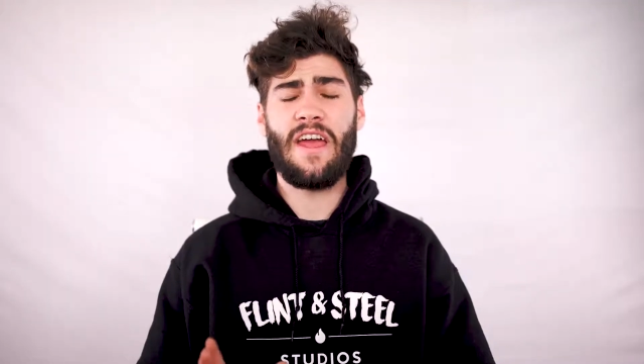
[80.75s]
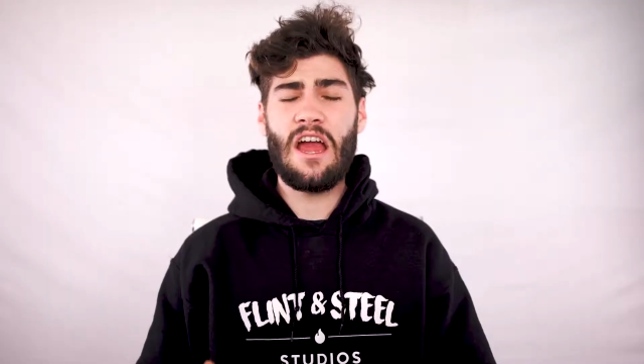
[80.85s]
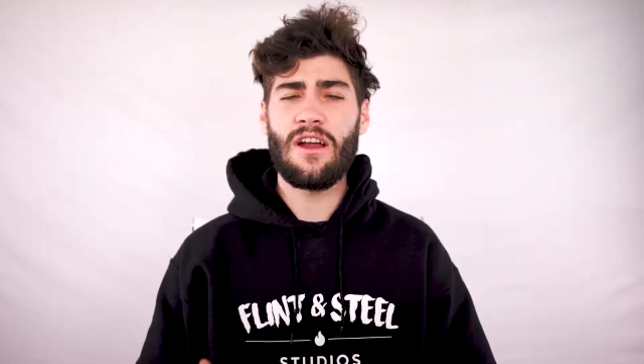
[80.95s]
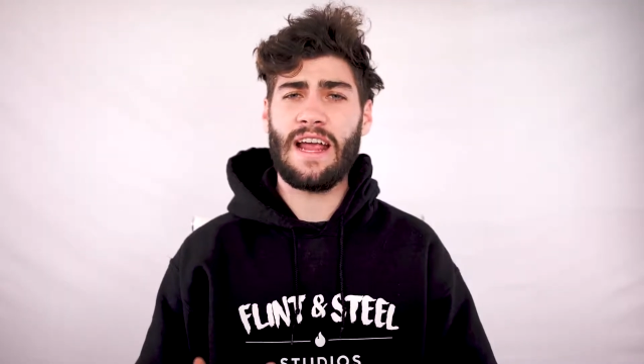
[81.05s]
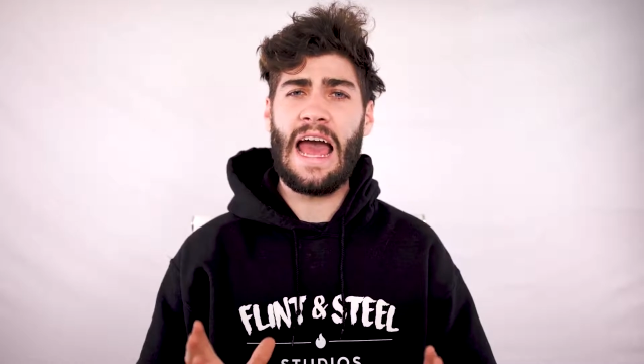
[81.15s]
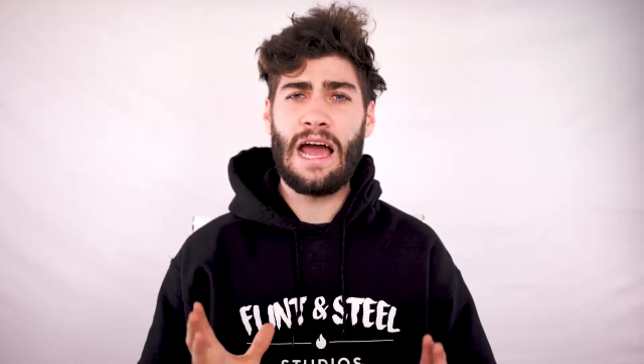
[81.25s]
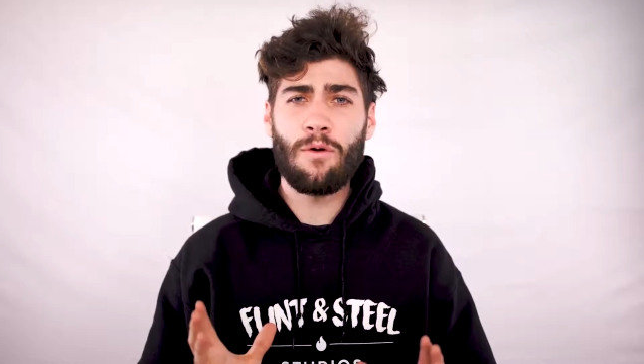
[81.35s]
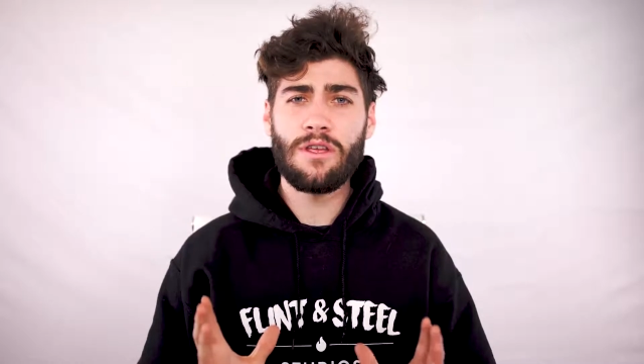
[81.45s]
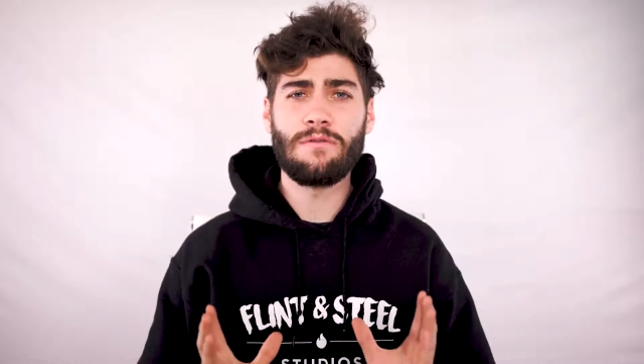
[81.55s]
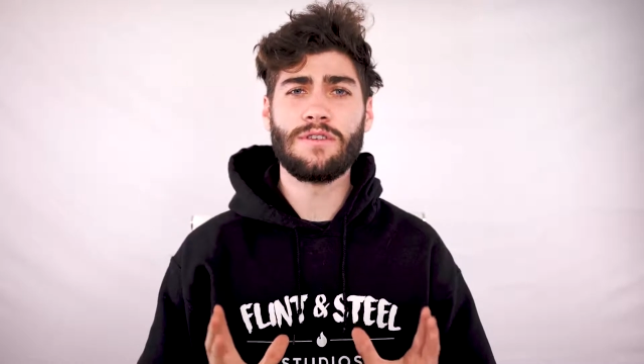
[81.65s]
Eric, how are
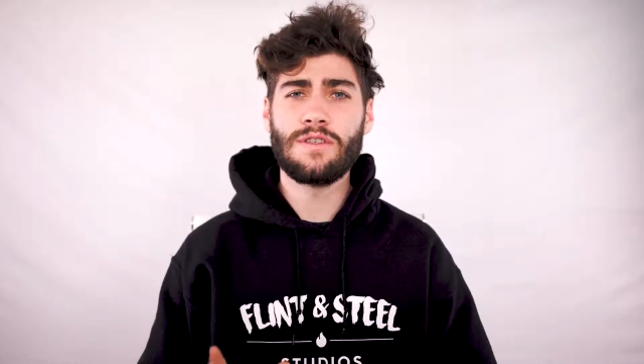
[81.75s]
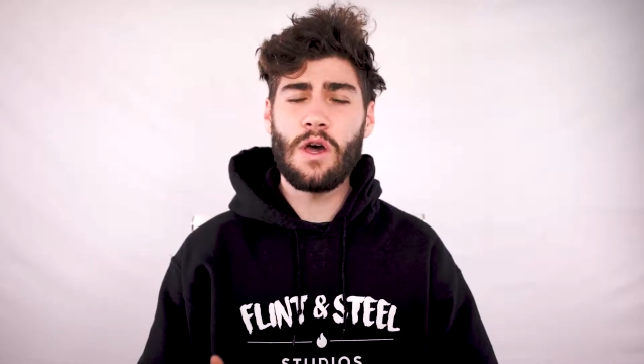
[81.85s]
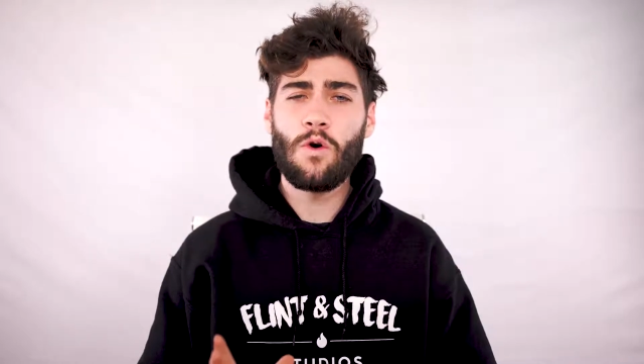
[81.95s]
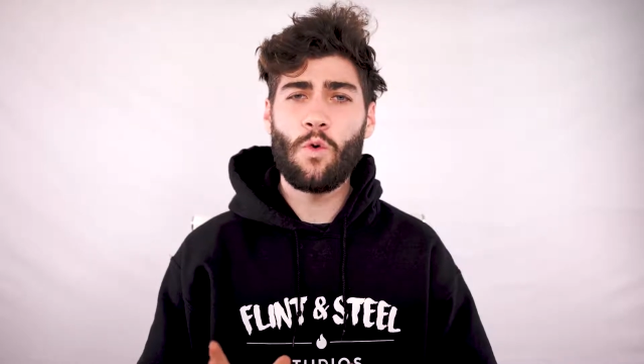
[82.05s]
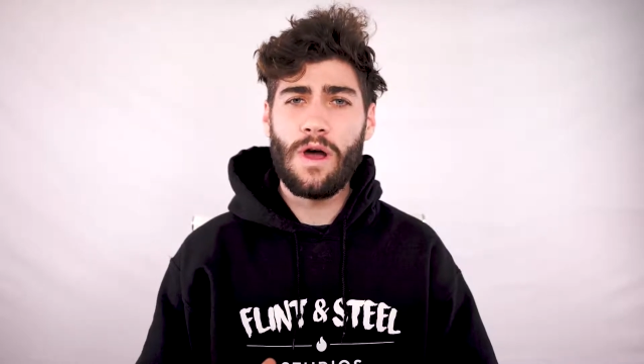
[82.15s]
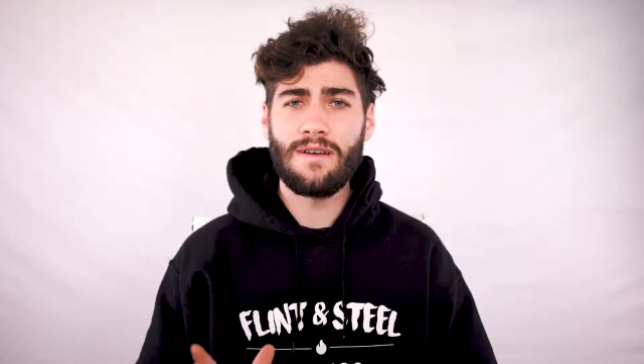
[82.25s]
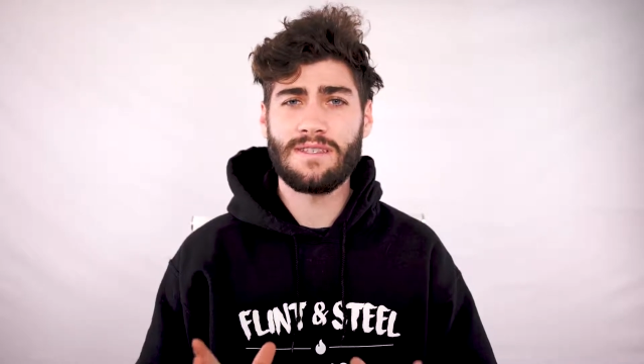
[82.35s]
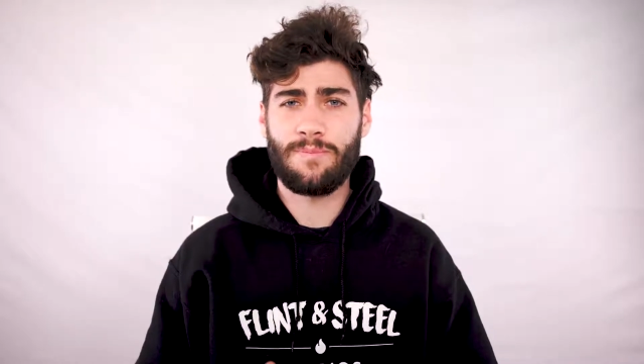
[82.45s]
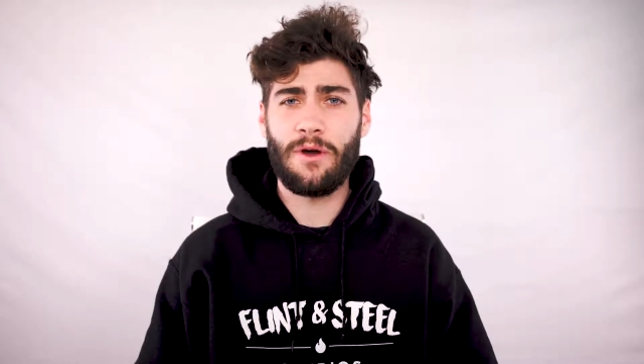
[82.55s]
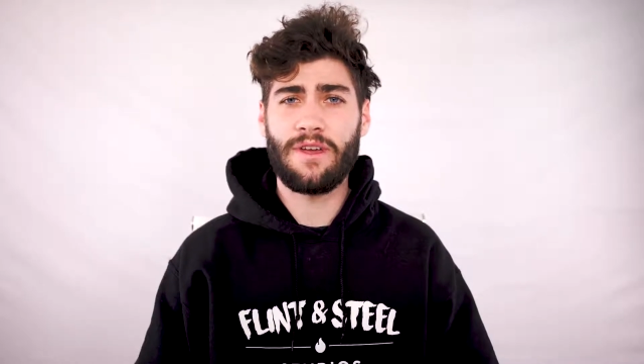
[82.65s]
you so well
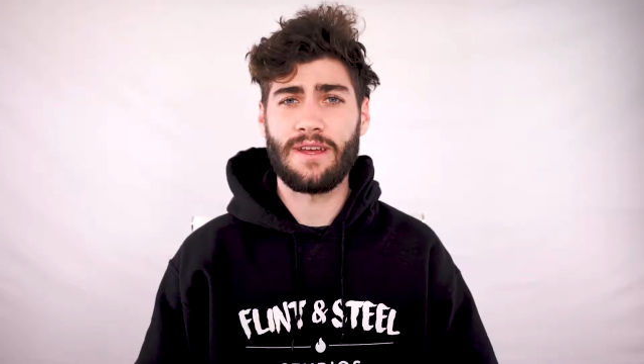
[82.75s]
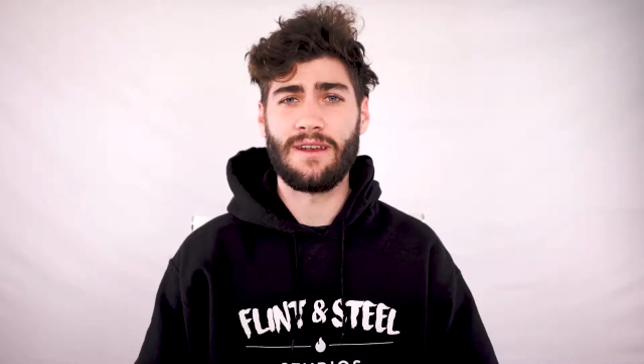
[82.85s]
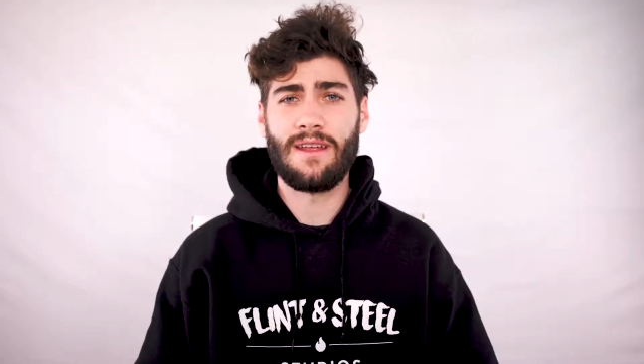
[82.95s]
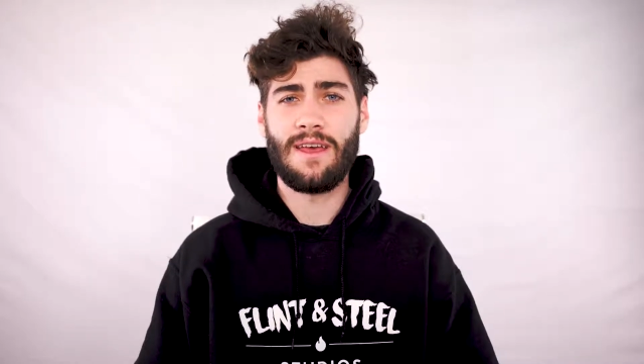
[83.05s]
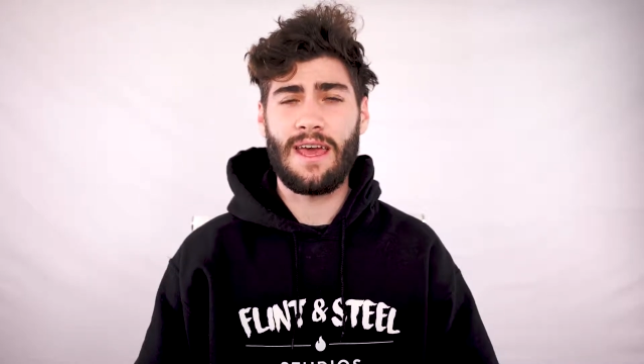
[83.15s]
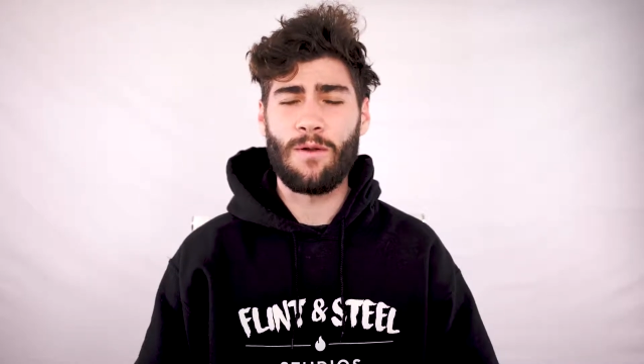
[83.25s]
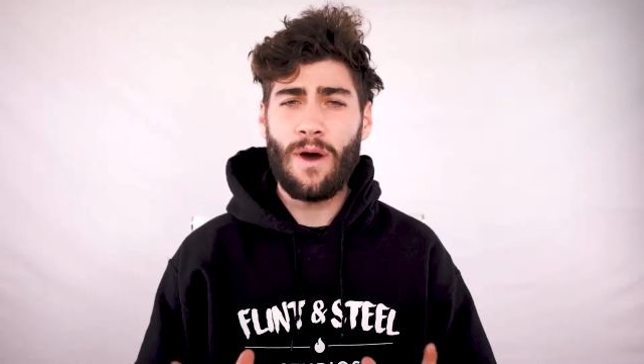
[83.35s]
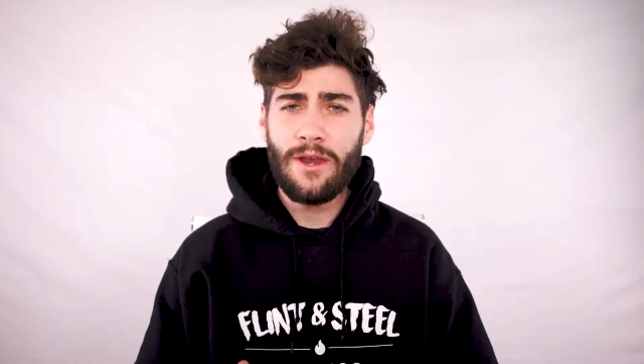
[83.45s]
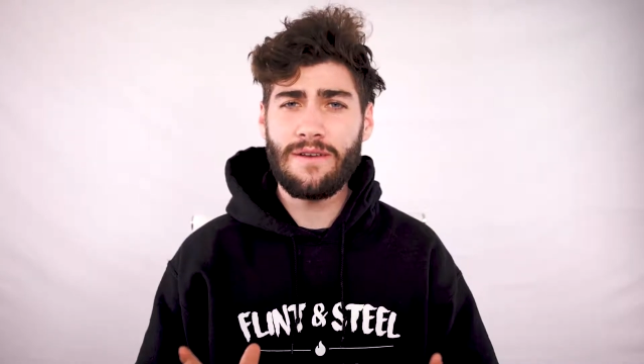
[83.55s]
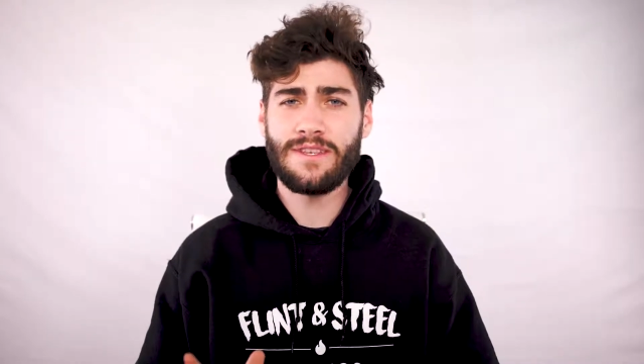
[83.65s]
spoken? And why
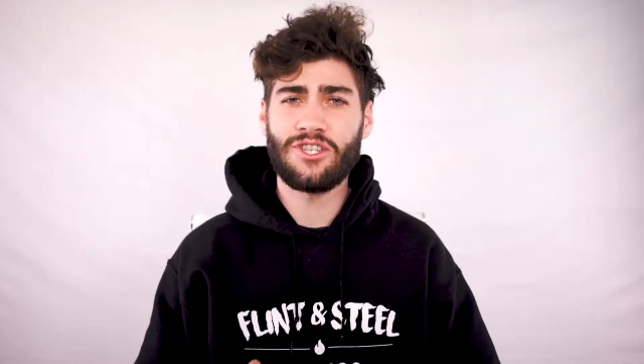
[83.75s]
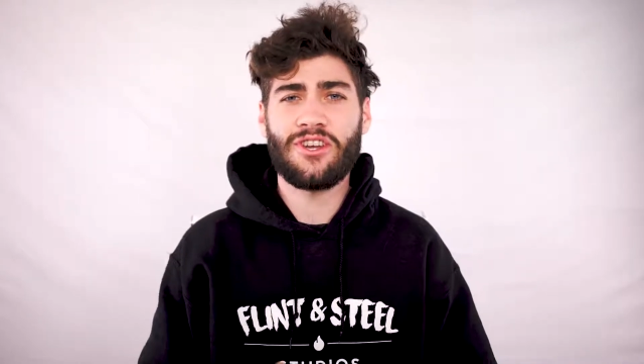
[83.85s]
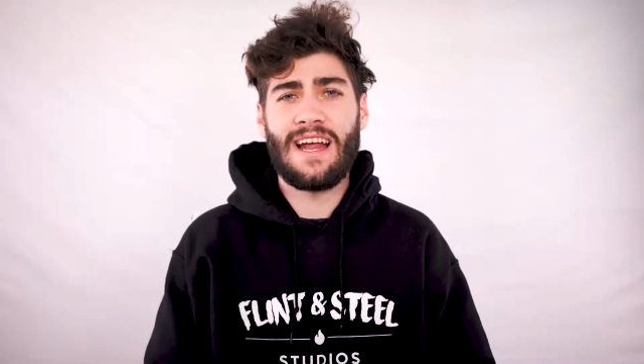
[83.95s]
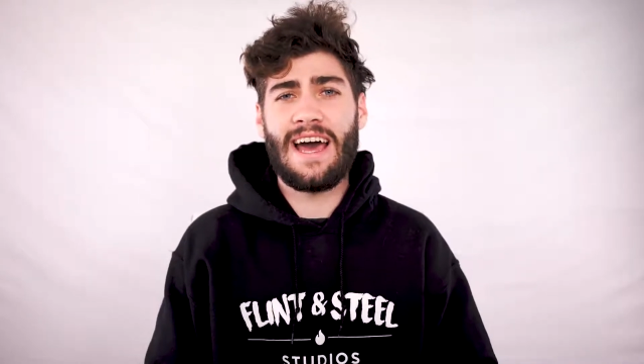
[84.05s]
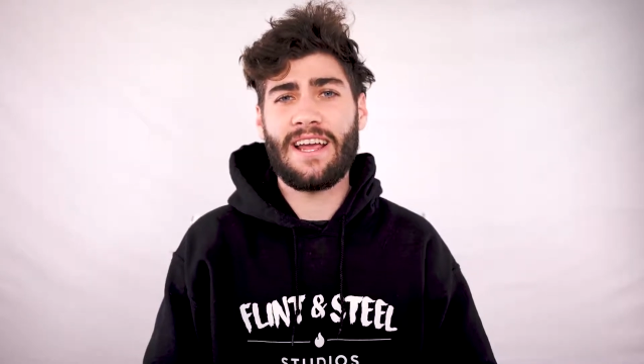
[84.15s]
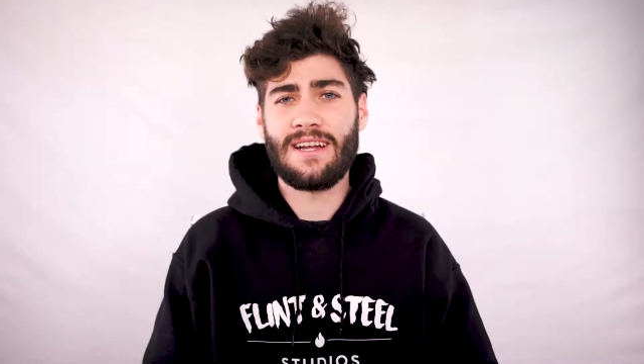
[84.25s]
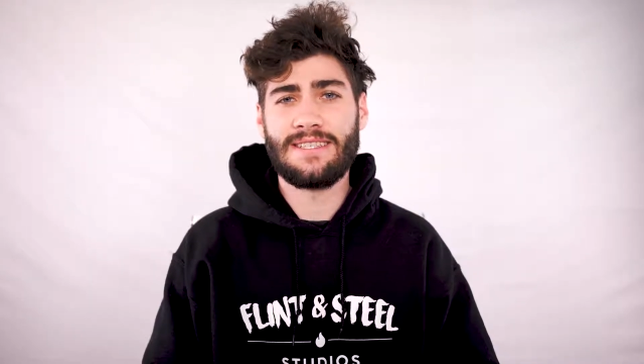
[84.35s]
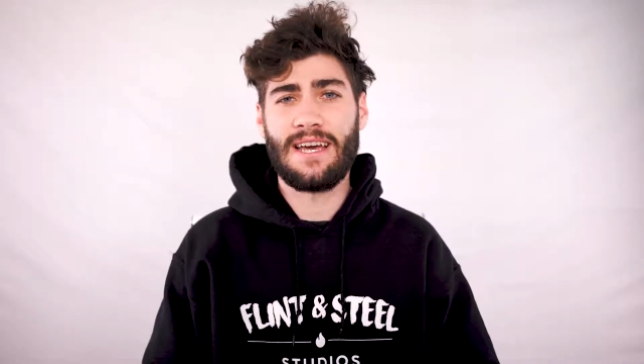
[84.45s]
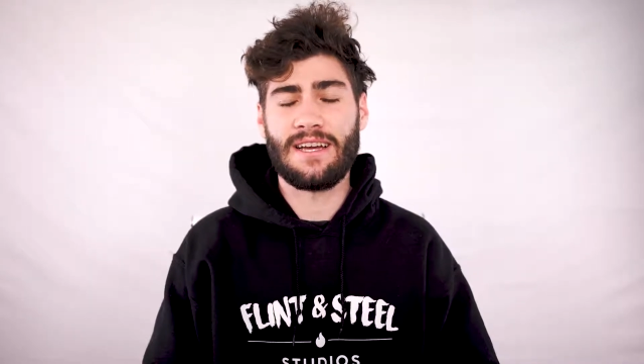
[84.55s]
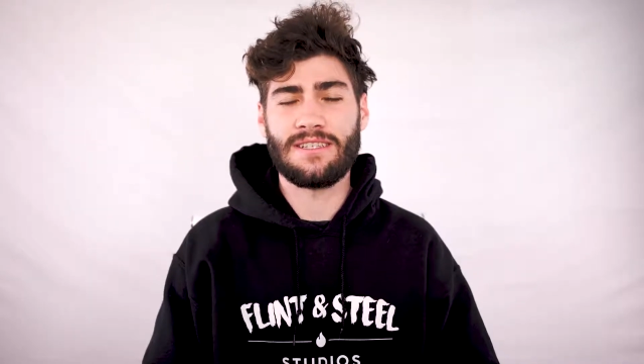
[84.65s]
do you have such good eye
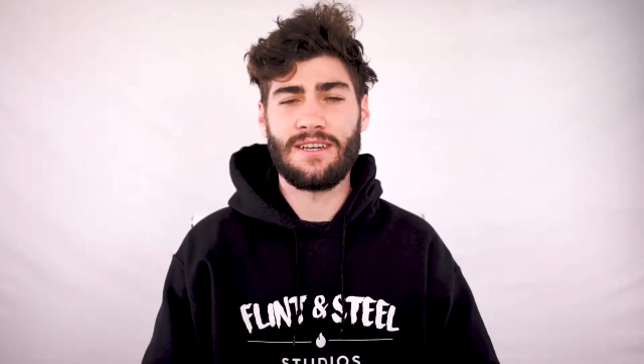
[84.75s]
contact?